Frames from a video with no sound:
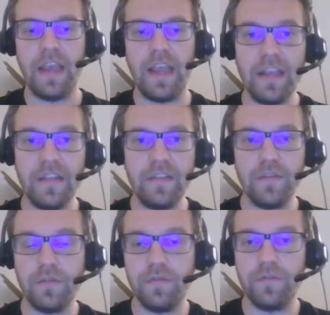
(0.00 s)
And
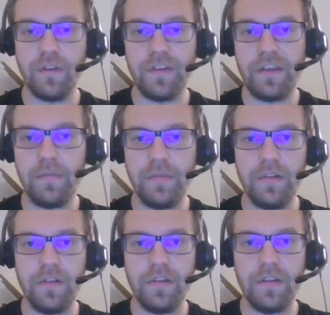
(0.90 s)
you could, for
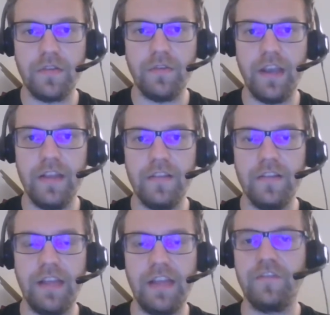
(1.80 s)
example, create
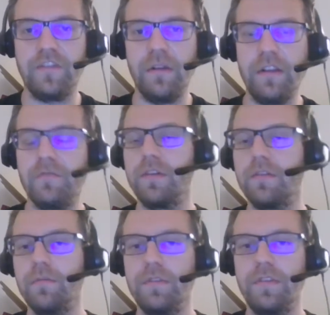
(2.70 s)
an Active Directory
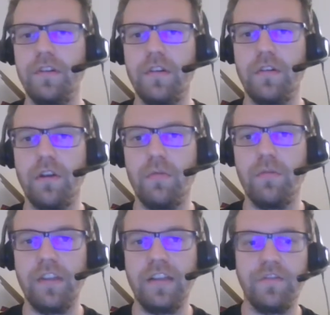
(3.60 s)
group in your
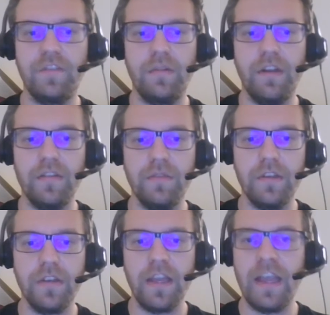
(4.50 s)
corporate Active
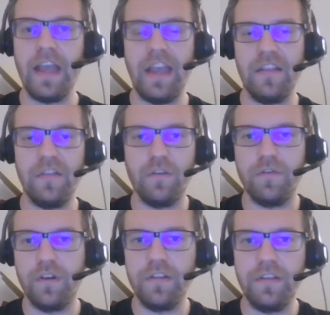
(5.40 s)
Directory, hand
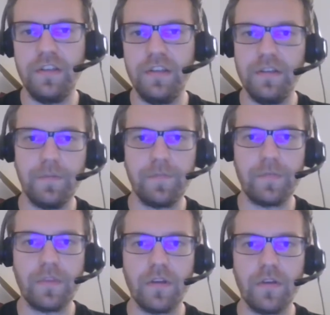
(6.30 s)
over the
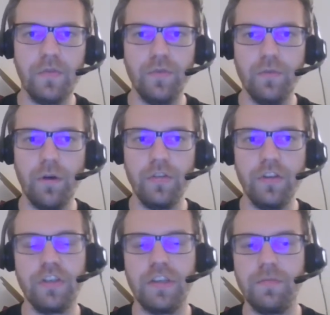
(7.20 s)
group
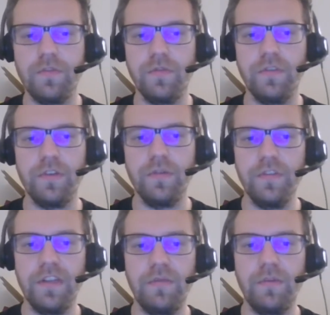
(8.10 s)
ownership to the
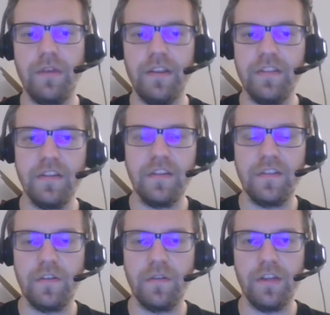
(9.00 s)
user that requested it
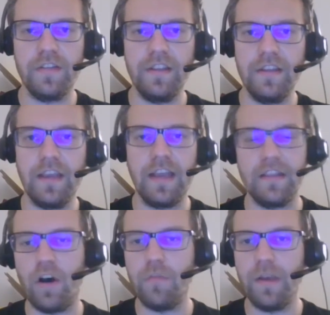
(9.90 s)
so that he
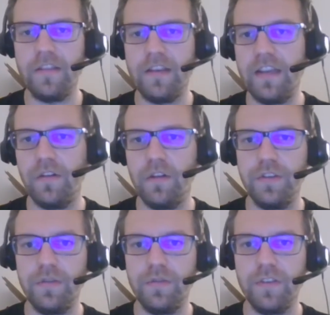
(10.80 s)
can now maintain all
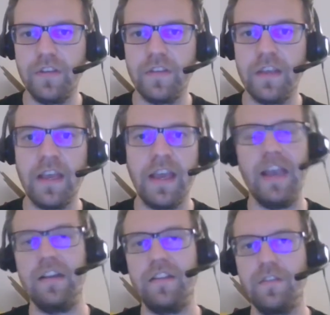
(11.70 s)
the users
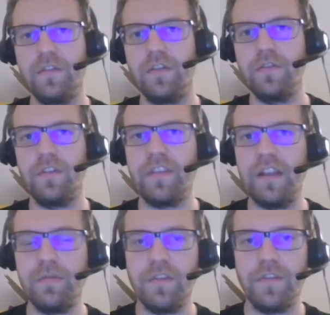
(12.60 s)
and it's not on your
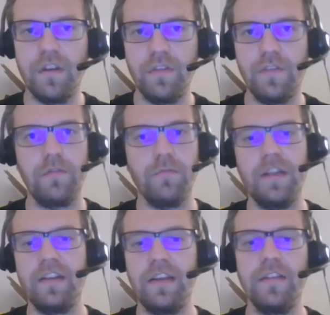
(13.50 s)
central service to
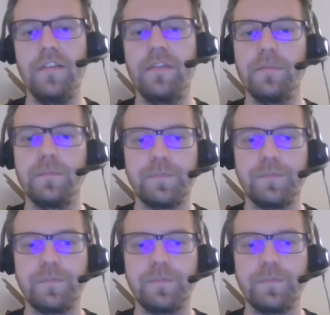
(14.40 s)
maintain this.